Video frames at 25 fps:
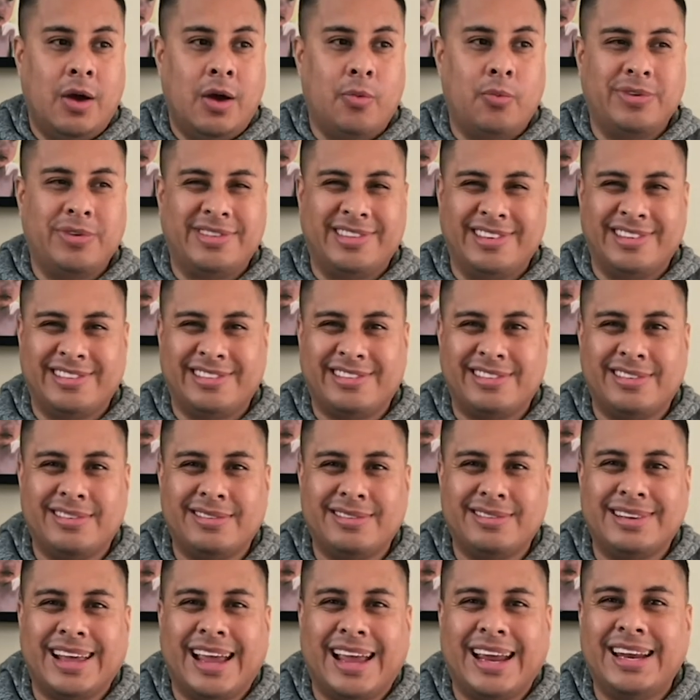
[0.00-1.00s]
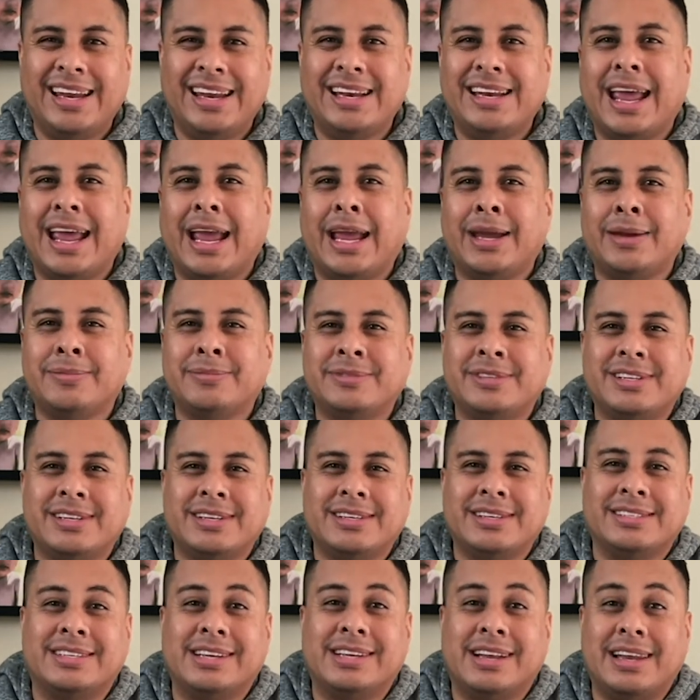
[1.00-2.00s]
with this lady named
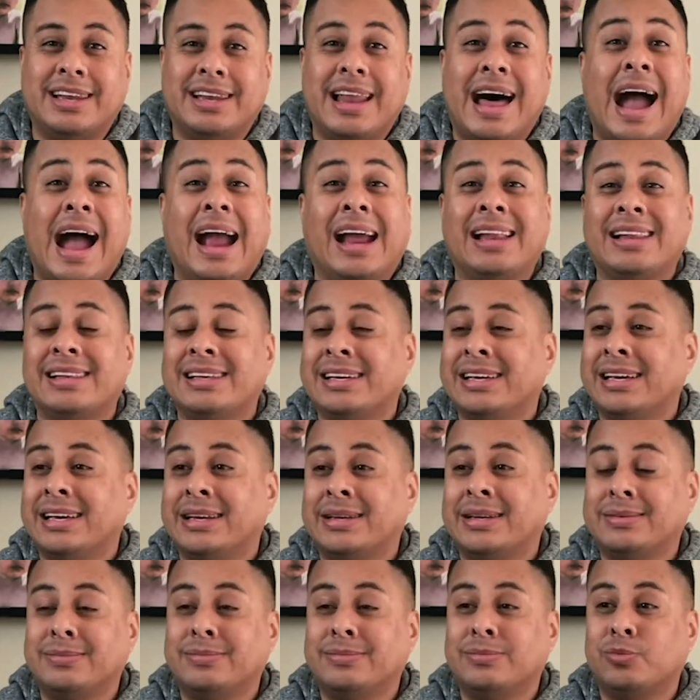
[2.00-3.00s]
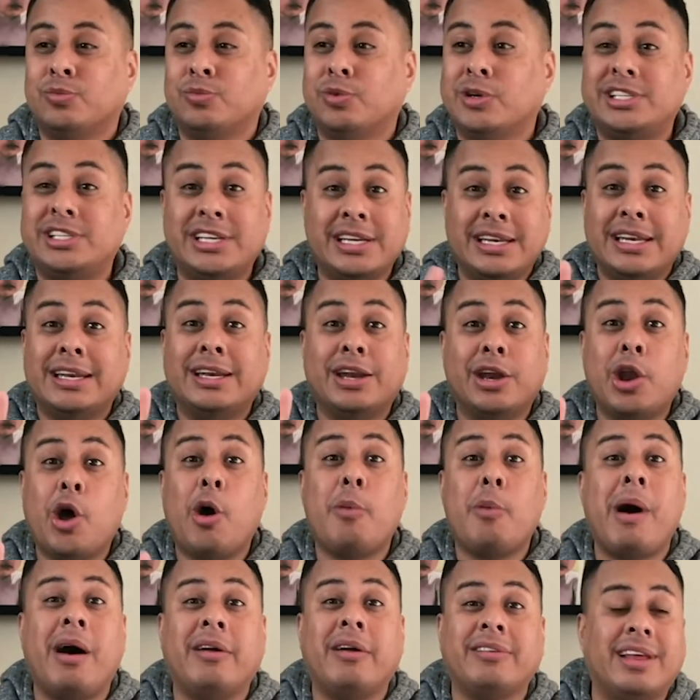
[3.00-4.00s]
Delilah. And what you need to know
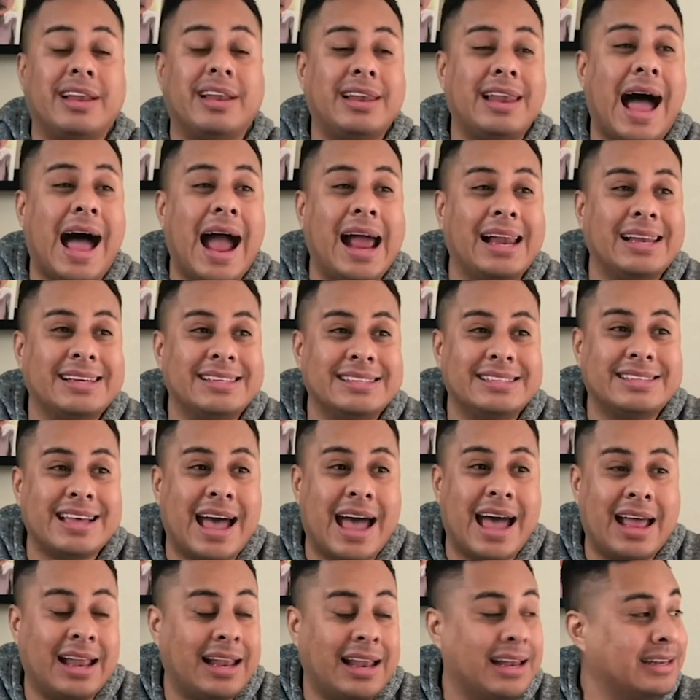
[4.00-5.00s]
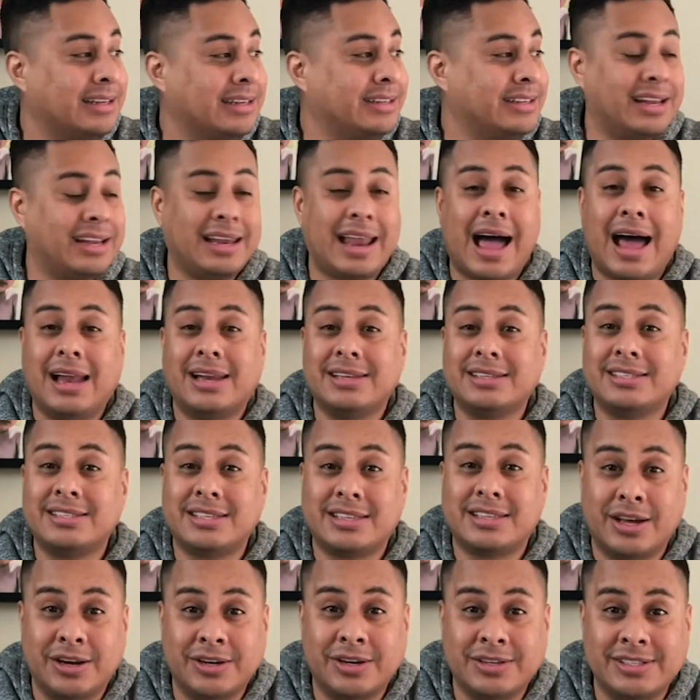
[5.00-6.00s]
about Delilah is that Delilah's
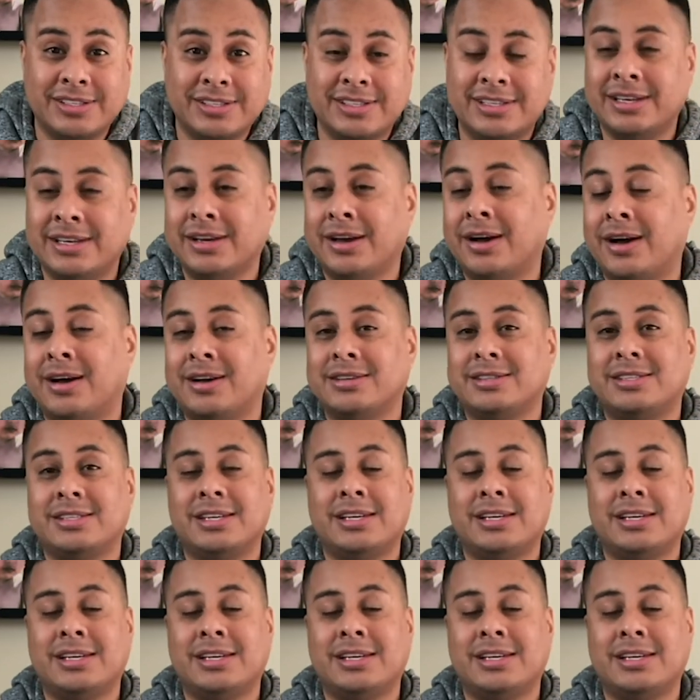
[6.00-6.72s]
thirsty, y'all.